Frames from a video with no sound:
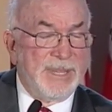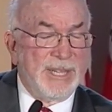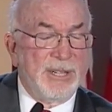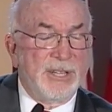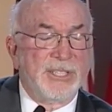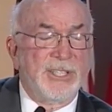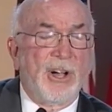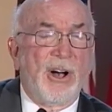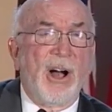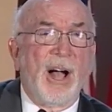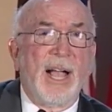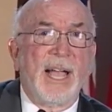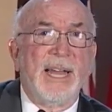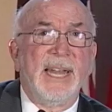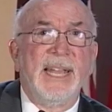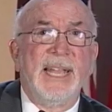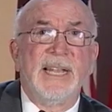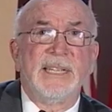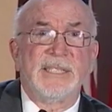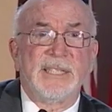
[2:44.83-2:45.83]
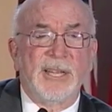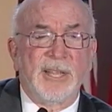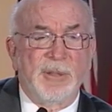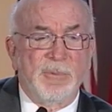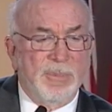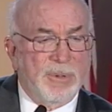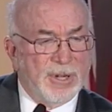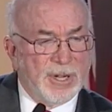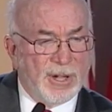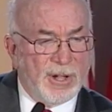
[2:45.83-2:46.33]
talk, and he has another
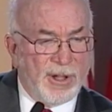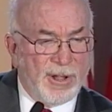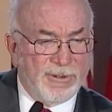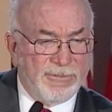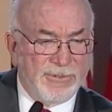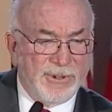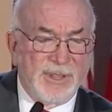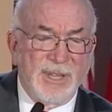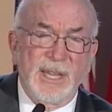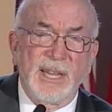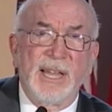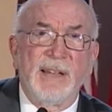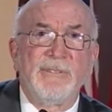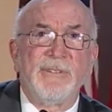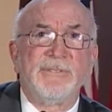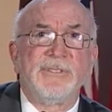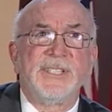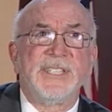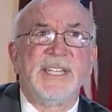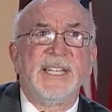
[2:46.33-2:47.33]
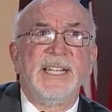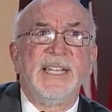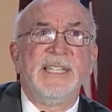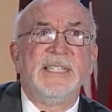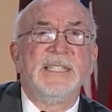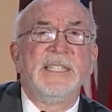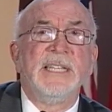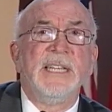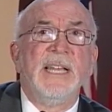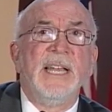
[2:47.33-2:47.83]
book called For the Love of
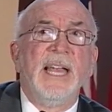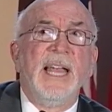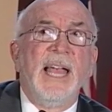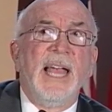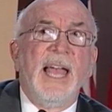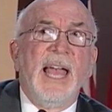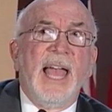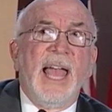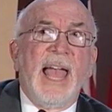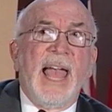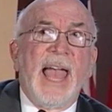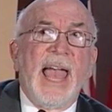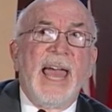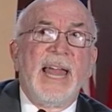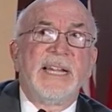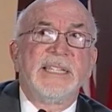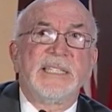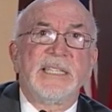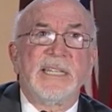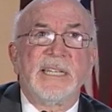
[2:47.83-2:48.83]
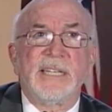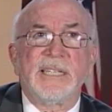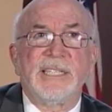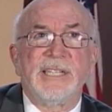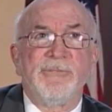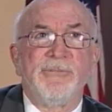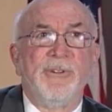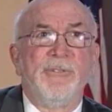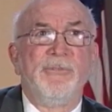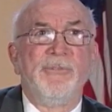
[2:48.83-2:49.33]
Cities. And it's a little
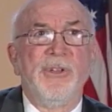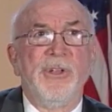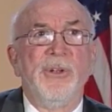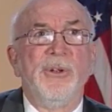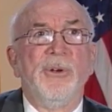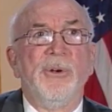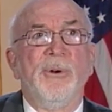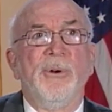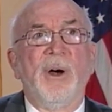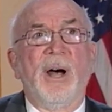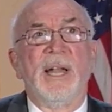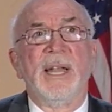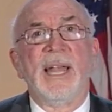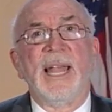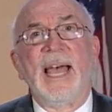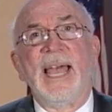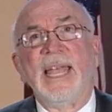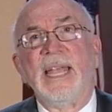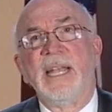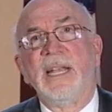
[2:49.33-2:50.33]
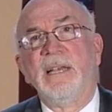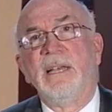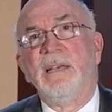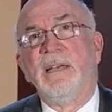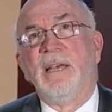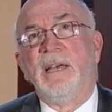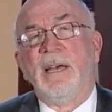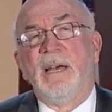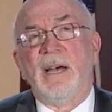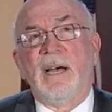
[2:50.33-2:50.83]
different view, unlike
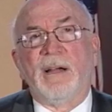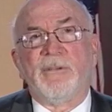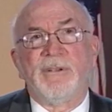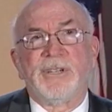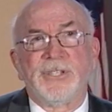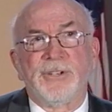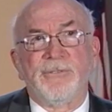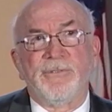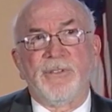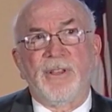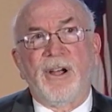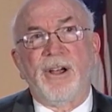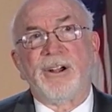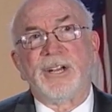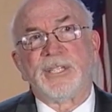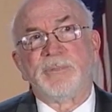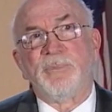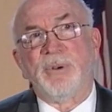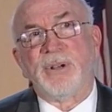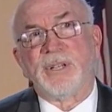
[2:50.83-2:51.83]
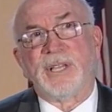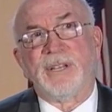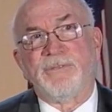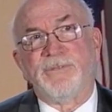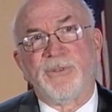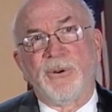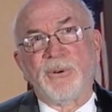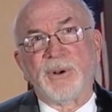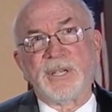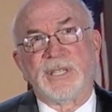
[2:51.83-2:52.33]
Richard Florida's book that
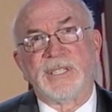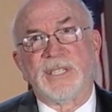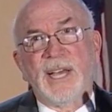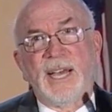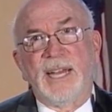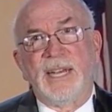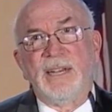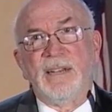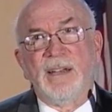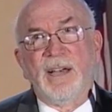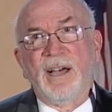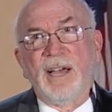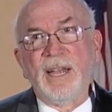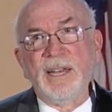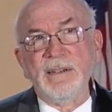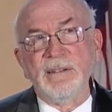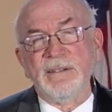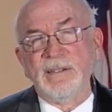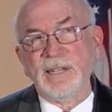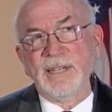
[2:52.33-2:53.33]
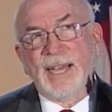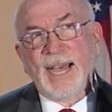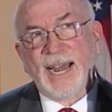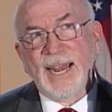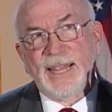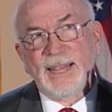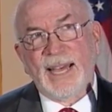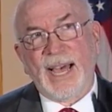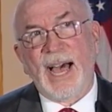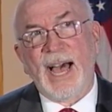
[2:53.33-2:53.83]
focused on kind
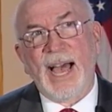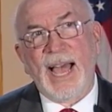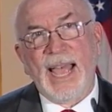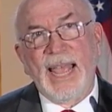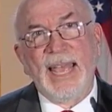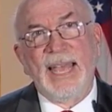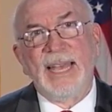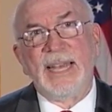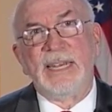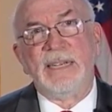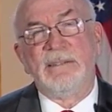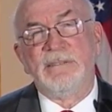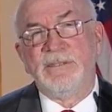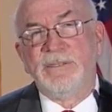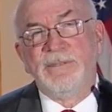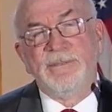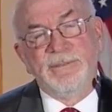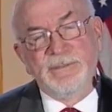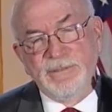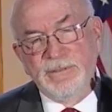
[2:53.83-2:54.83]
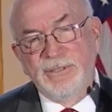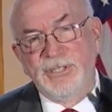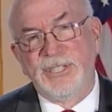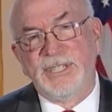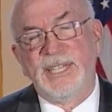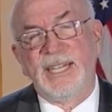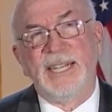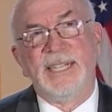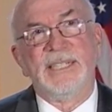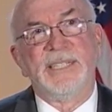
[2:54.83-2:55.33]
of the high-end
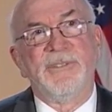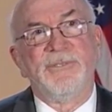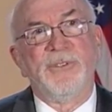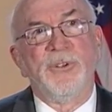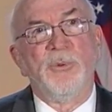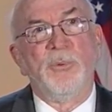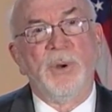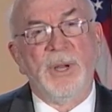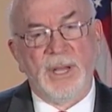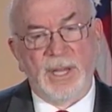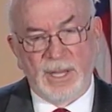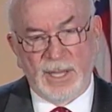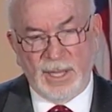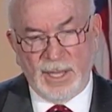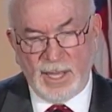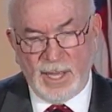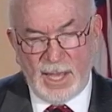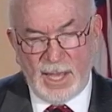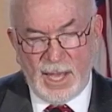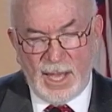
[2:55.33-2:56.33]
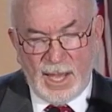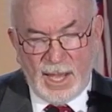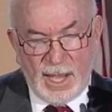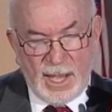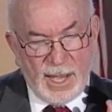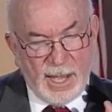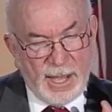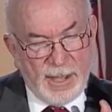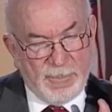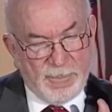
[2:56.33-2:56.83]
cities, if you will.
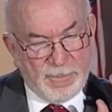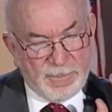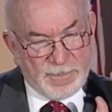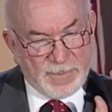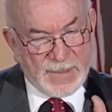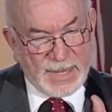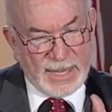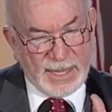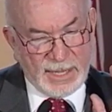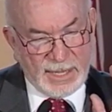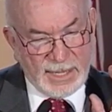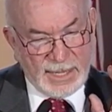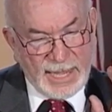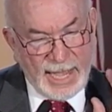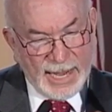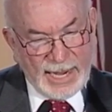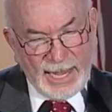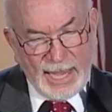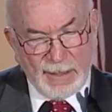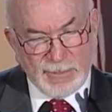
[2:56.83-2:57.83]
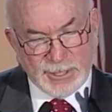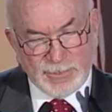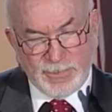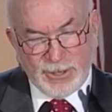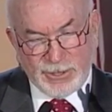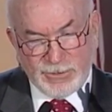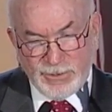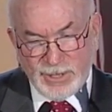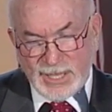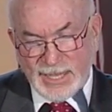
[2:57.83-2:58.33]
Kageyama's
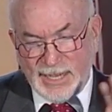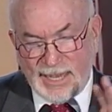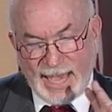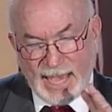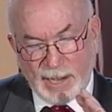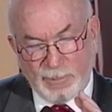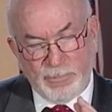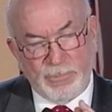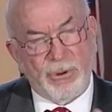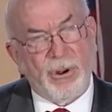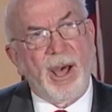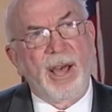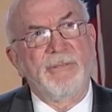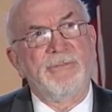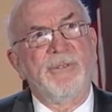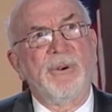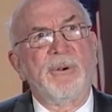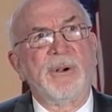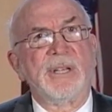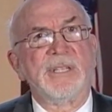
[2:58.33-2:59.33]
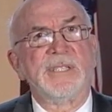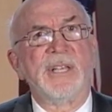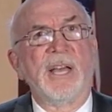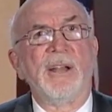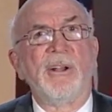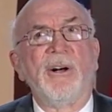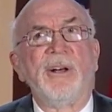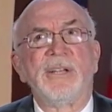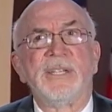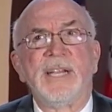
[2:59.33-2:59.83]
book really had a broad focus on
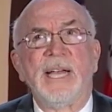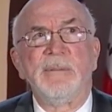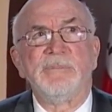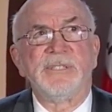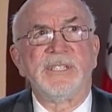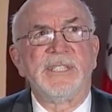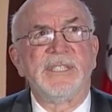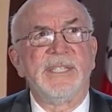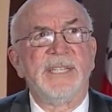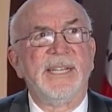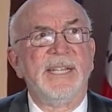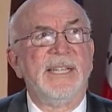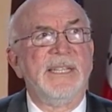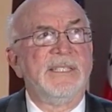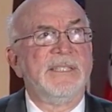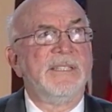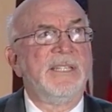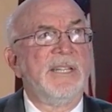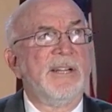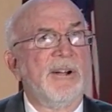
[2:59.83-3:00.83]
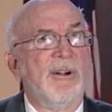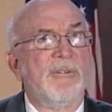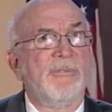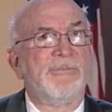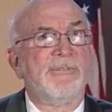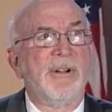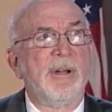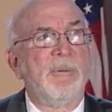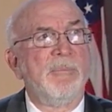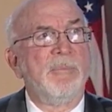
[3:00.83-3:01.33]
all types of cities, you know,
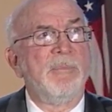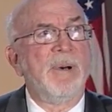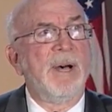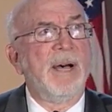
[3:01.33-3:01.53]
from